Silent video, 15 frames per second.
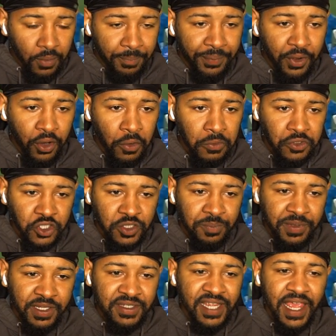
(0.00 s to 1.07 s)
Bro, just
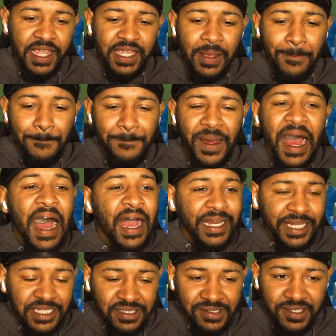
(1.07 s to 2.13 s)
be taking
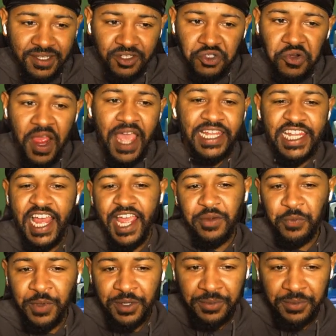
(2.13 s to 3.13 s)
bodies to the try line with